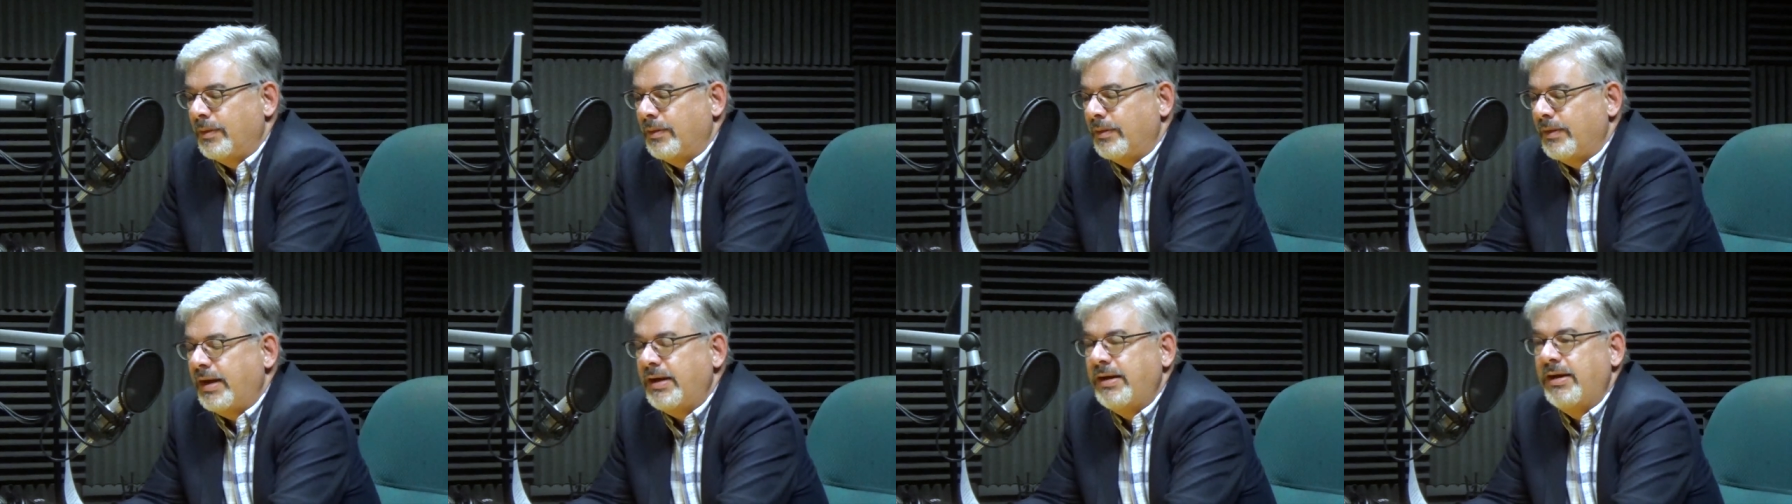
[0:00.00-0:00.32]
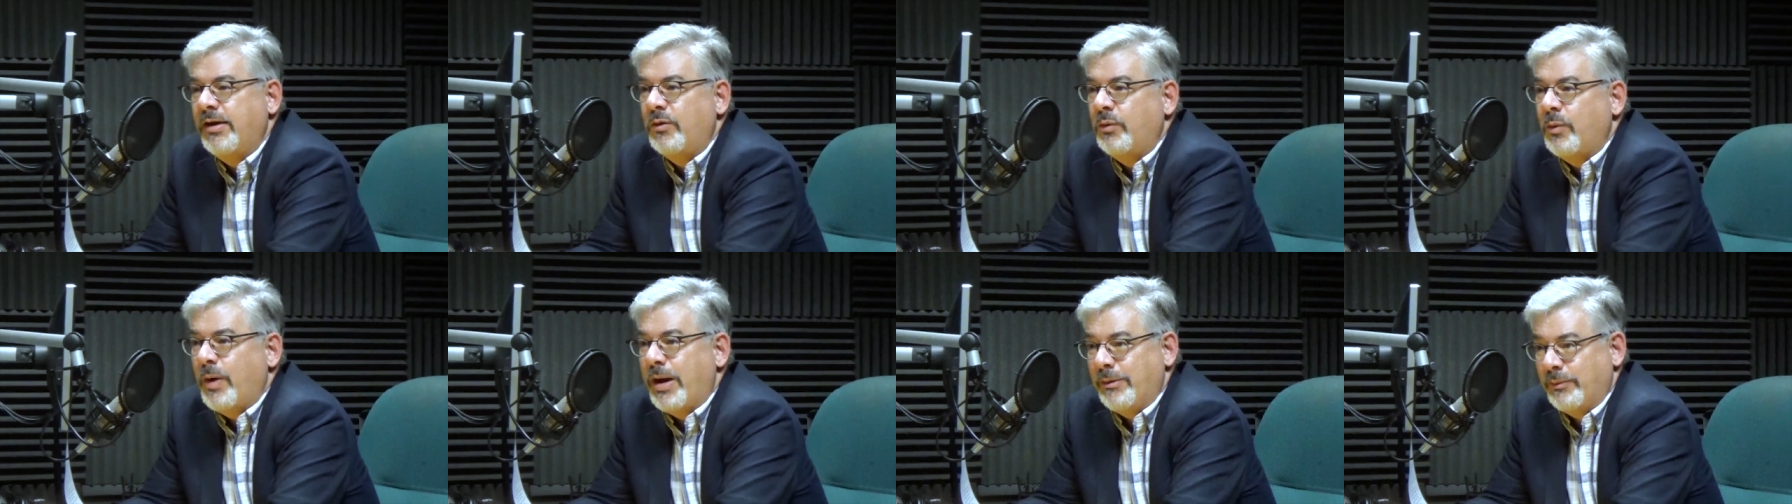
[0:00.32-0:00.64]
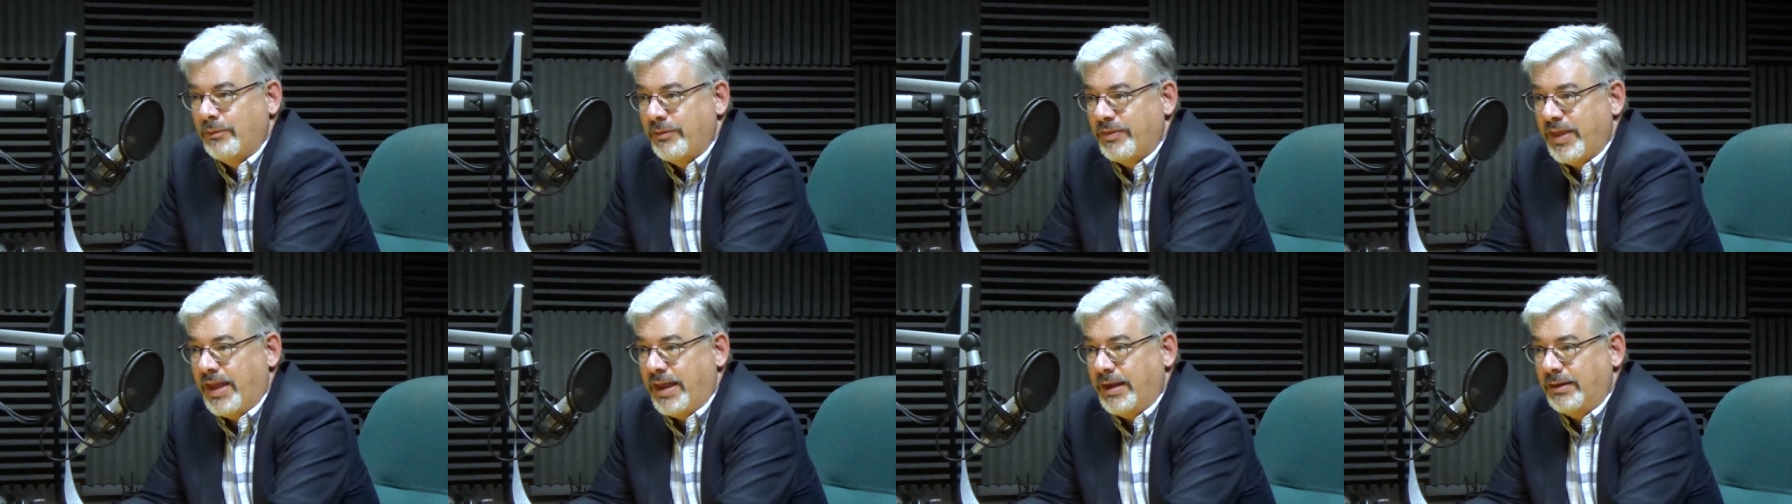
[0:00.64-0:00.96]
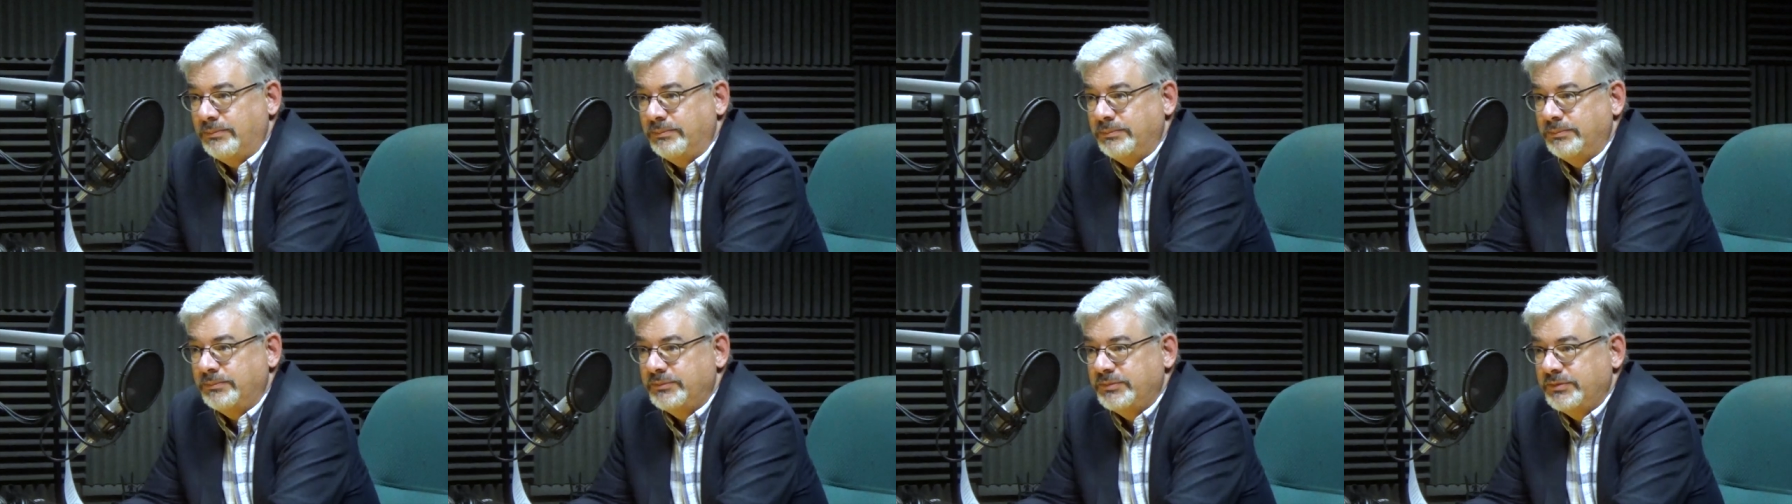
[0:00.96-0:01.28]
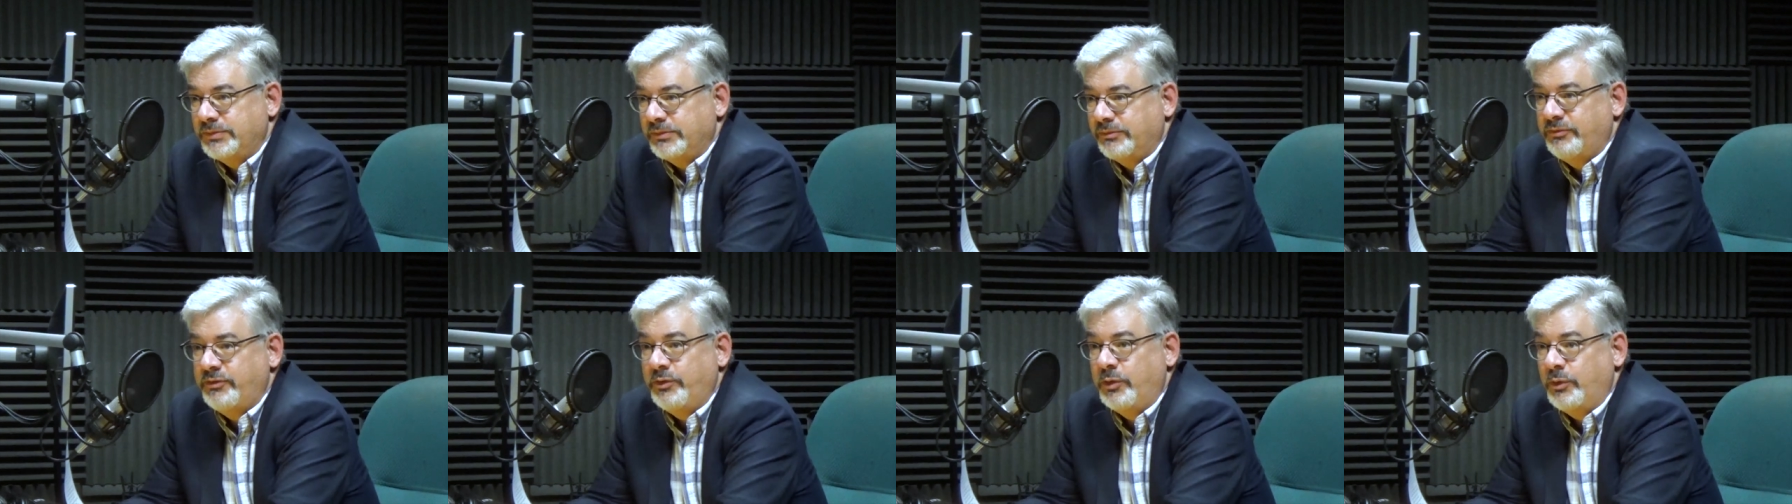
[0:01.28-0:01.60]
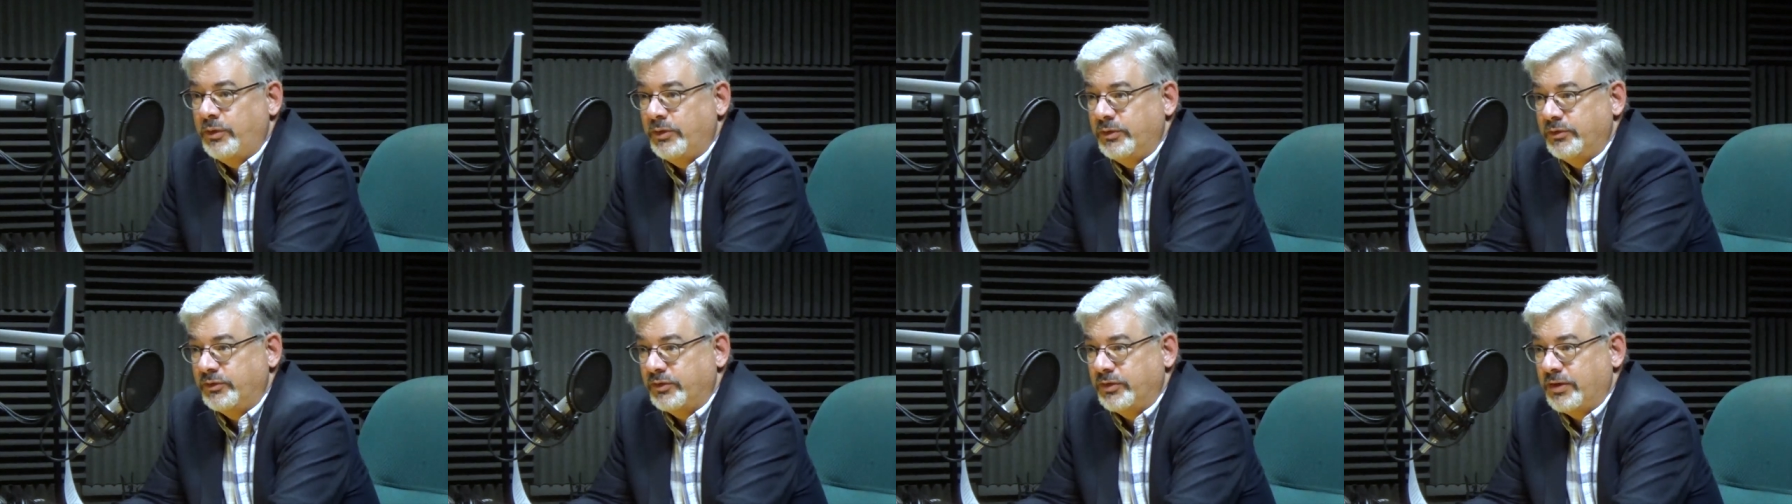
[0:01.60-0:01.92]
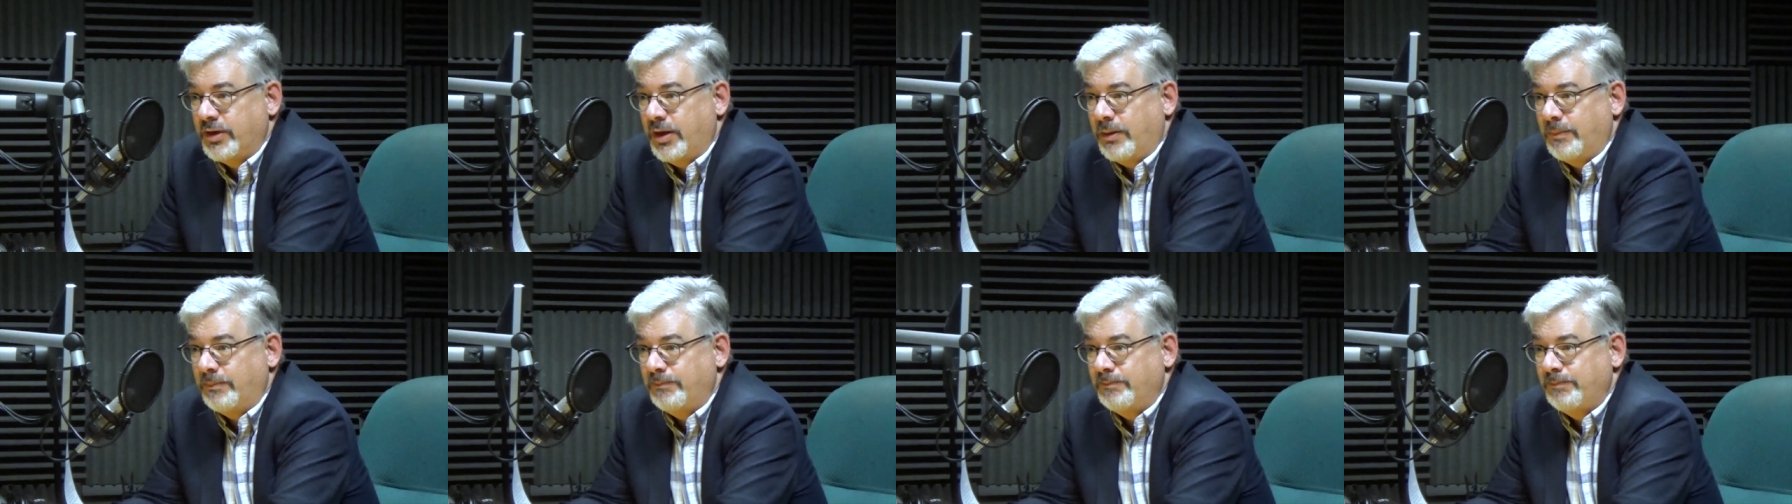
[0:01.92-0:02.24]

They did away with that a few years ago.